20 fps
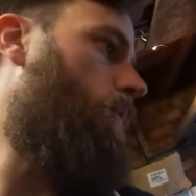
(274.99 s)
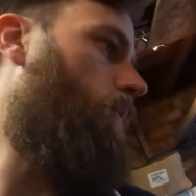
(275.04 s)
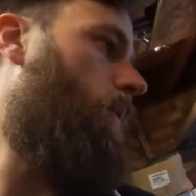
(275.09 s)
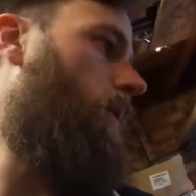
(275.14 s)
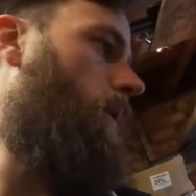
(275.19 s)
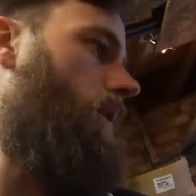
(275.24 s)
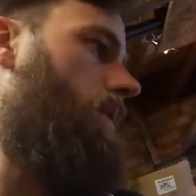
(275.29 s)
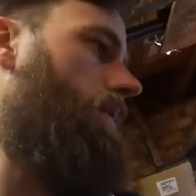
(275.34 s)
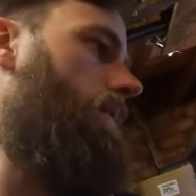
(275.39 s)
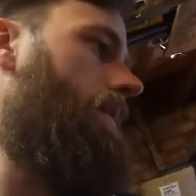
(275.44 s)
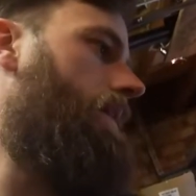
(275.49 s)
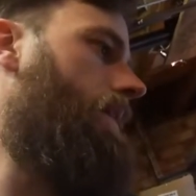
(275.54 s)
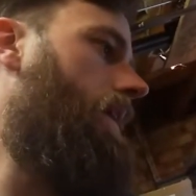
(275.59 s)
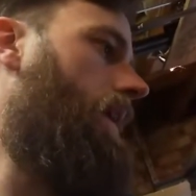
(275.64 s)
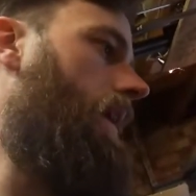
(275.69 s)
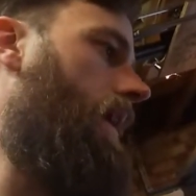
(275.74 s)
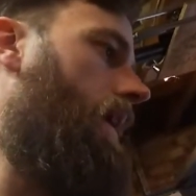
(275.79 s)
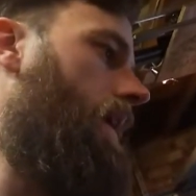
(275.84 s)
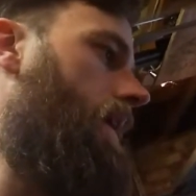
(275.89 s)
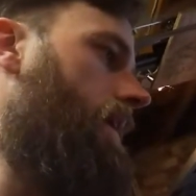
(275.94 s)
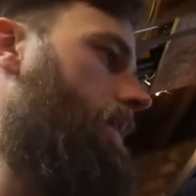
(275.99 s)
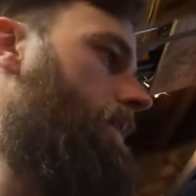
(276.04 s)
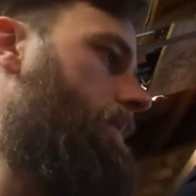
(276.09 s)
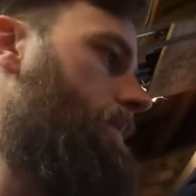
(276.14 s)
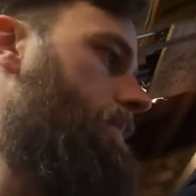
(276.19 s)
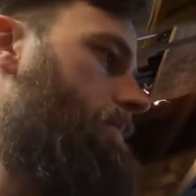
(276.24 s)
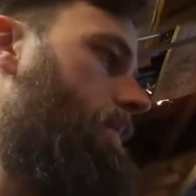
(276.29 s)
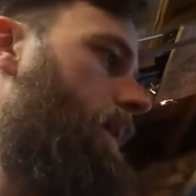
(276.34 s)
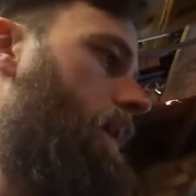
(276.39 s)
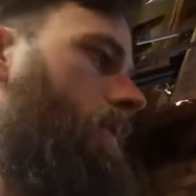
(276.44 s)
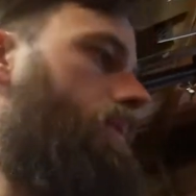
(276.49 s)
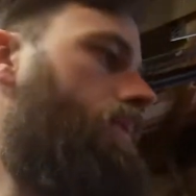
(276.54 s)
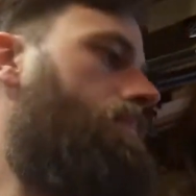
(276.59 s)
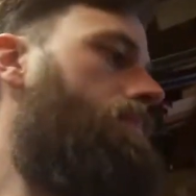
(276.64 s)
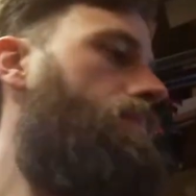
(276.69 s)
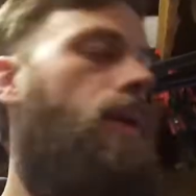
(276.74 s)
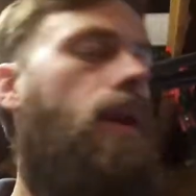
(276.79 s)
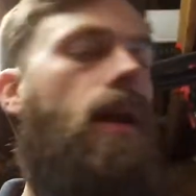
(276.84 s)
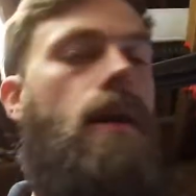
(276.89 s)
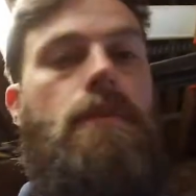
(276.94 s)
wire in and mount
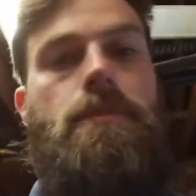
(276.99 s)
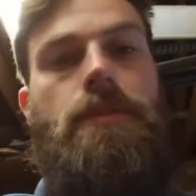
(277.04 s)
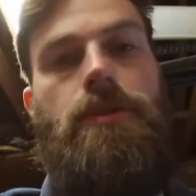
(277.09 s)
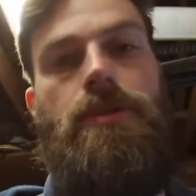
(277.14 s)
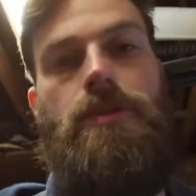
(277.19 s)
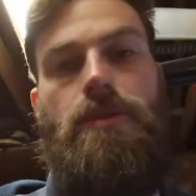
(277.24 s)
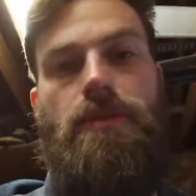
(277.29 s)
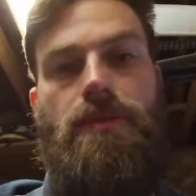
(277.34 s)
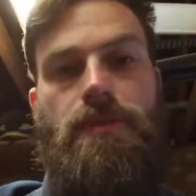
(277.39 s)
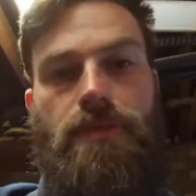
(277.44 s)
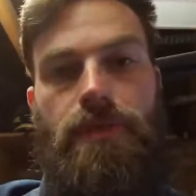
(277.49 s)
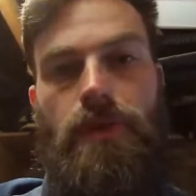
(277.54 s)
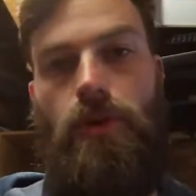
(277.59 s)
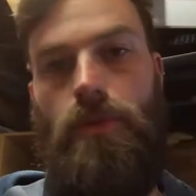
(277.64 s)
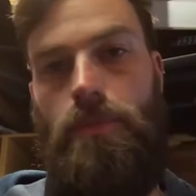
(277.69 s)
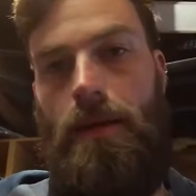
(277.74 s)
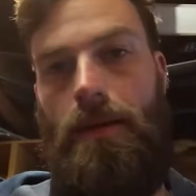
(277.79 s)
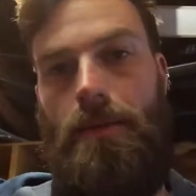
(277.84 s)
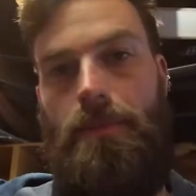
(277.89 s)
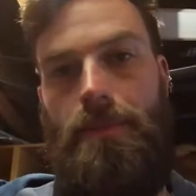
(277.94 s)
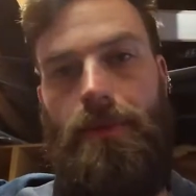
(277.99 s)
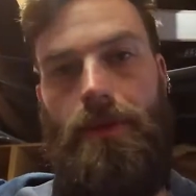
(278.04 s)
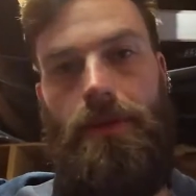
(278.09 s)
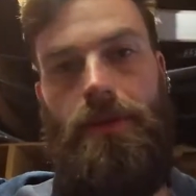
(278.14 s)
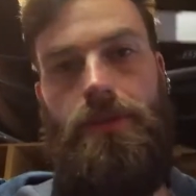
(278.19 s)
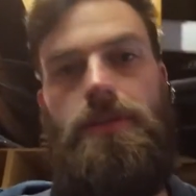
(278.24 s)
and plumb the new fuel pump.